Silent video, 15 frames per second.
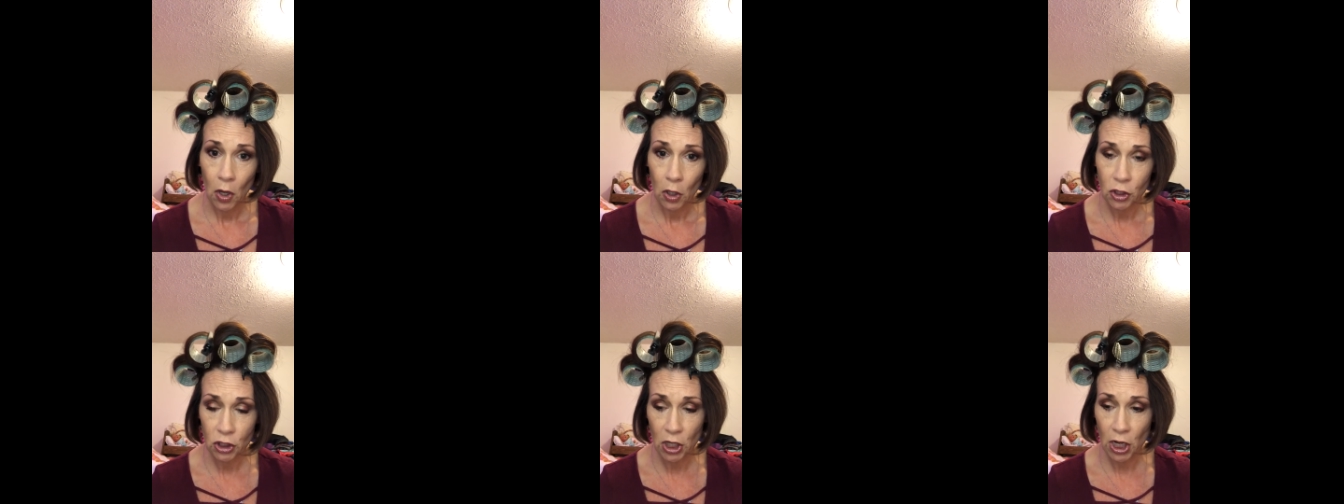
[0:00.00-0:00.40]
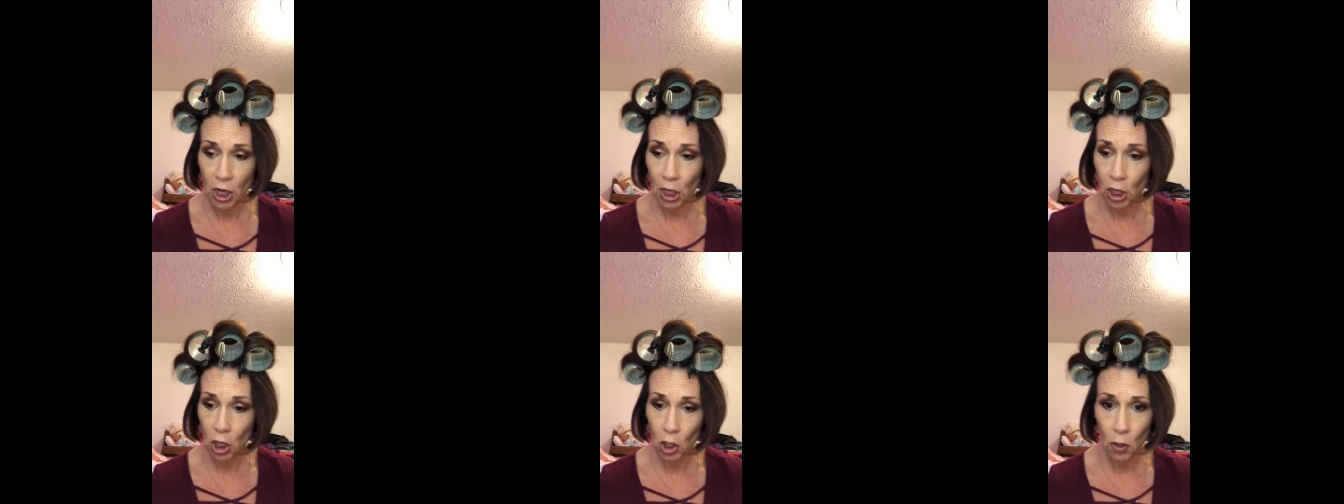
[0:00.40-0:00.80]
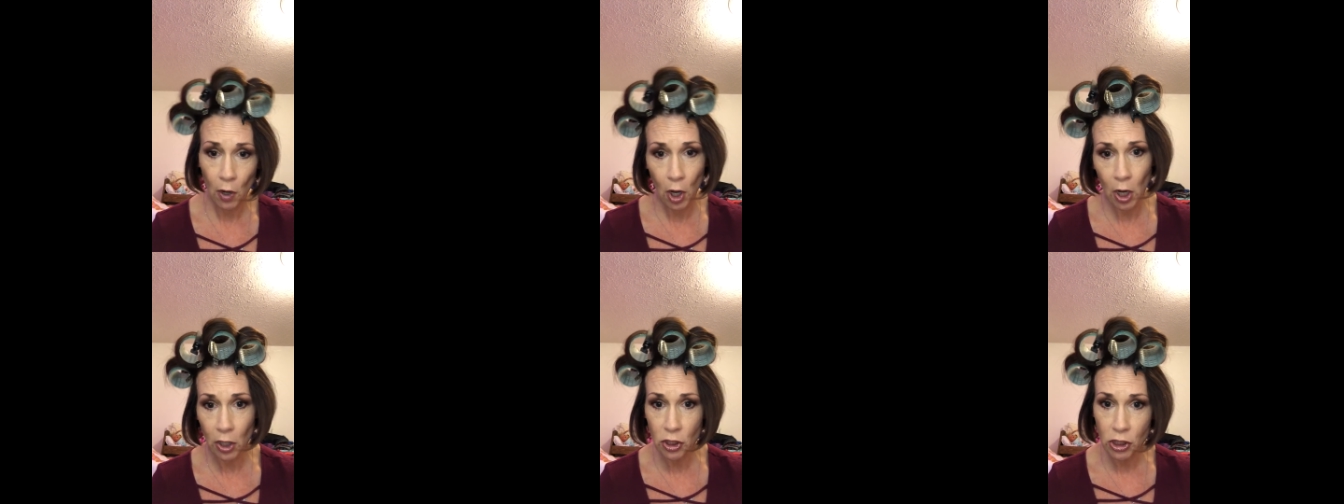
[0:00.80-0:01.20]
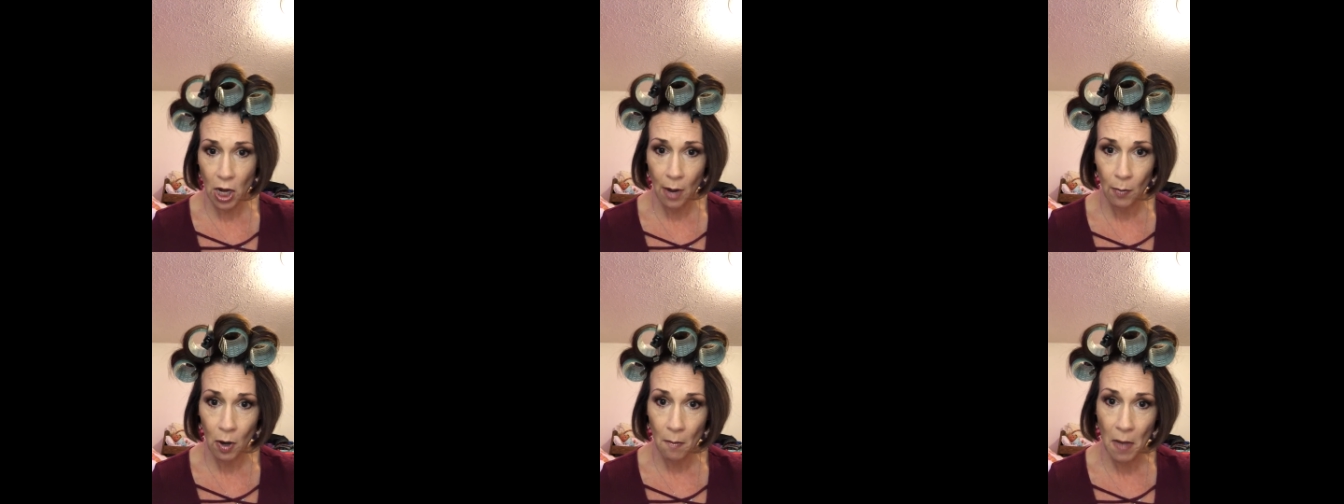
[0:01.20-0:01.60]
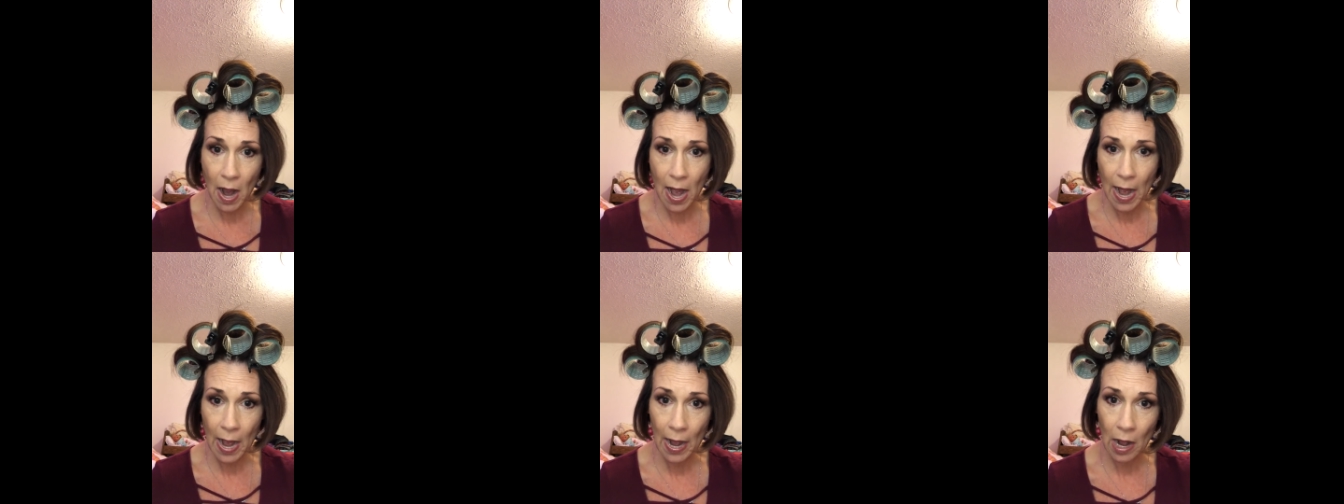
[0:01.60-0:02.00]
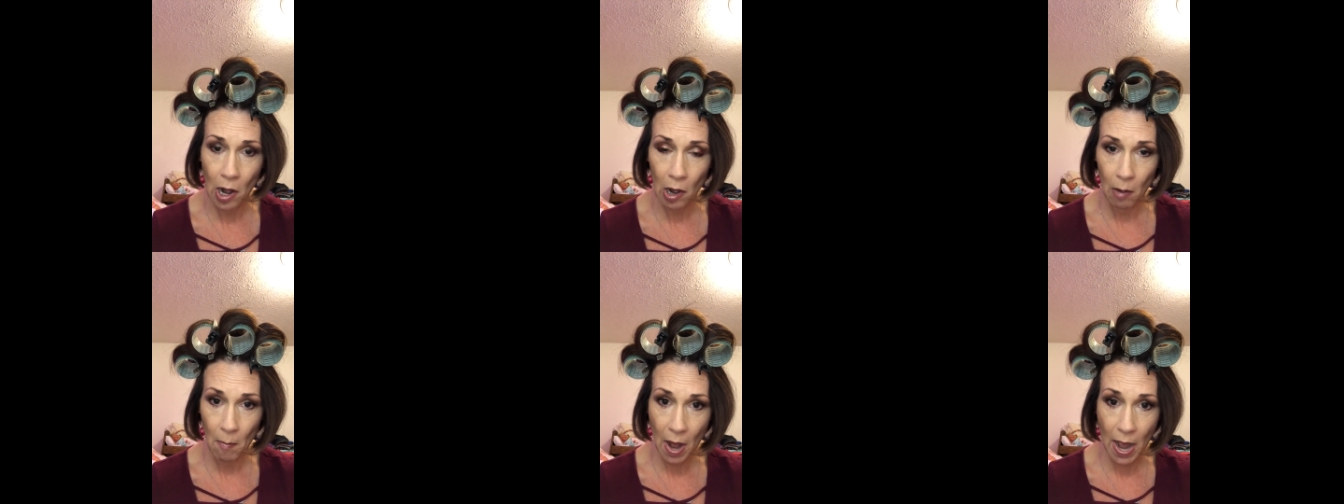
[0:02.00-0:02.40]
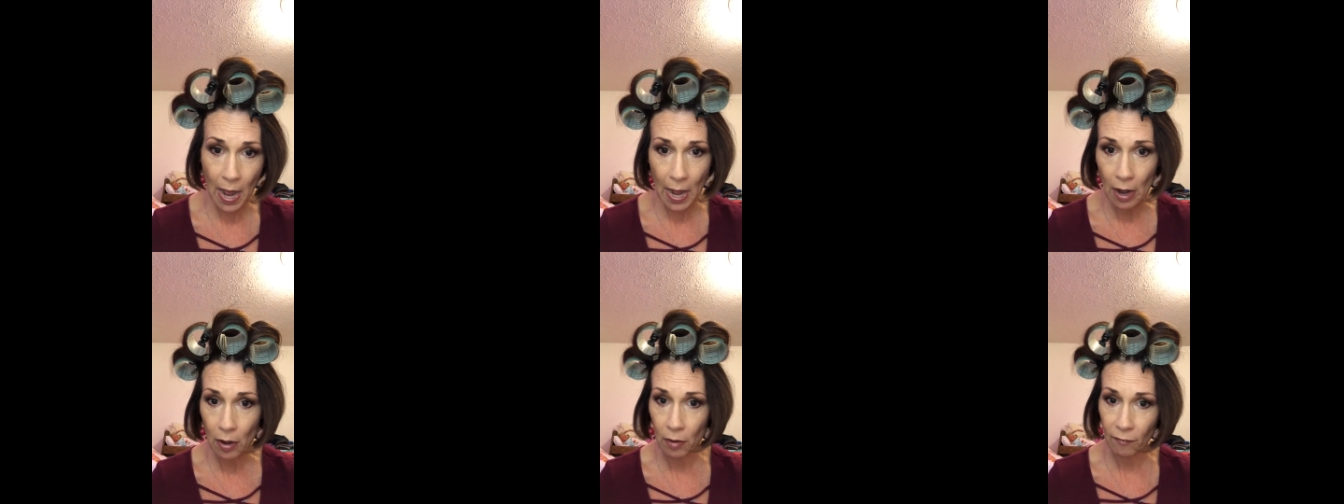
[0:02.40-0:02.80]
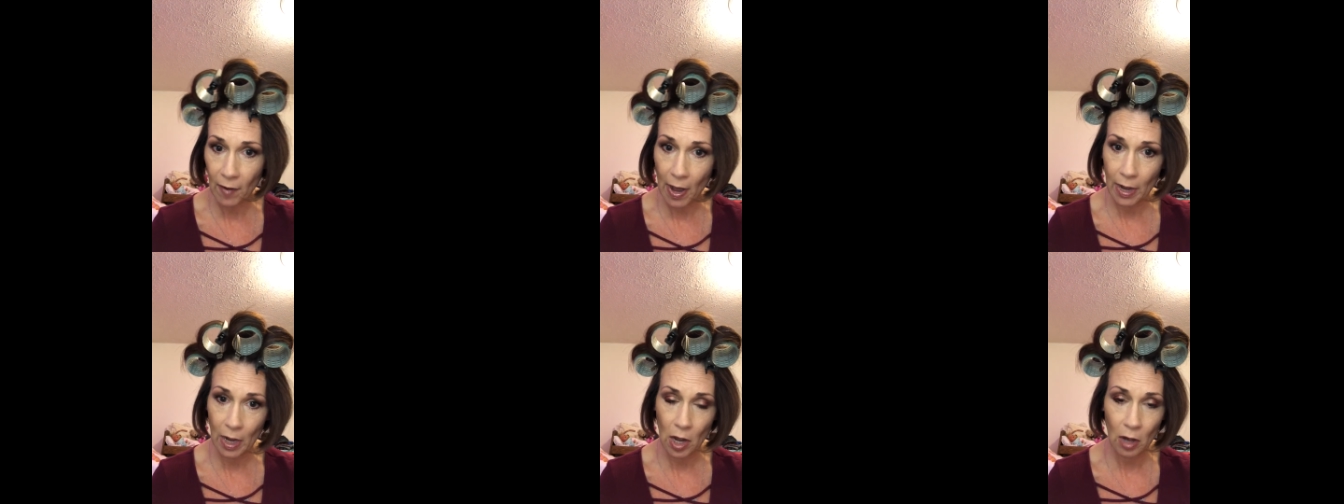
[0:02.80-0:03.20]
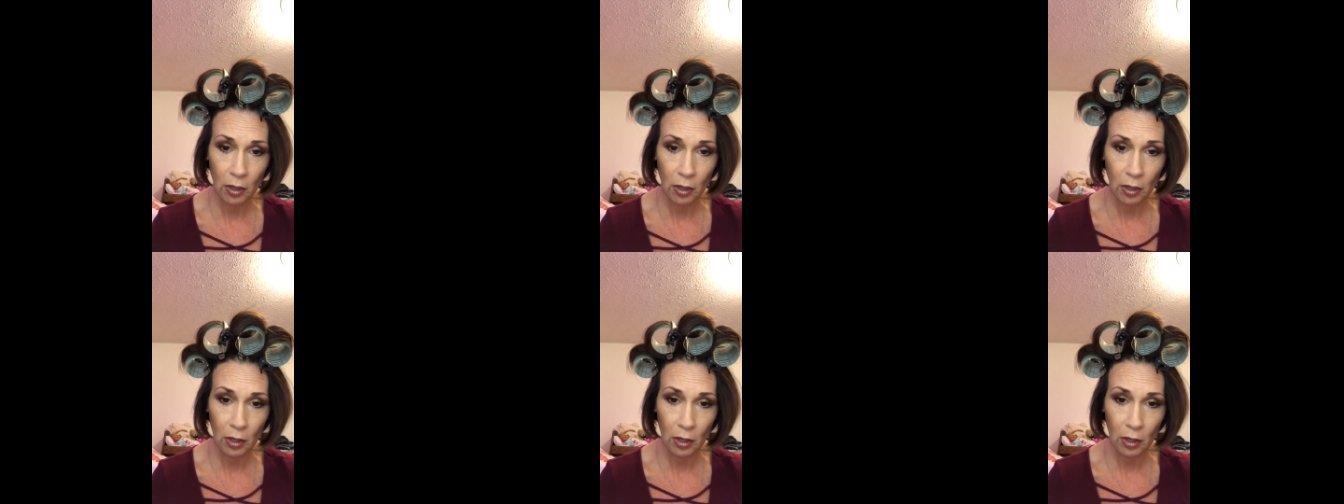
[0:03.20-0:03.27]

she didn't do a good job on my hair. My hair faded.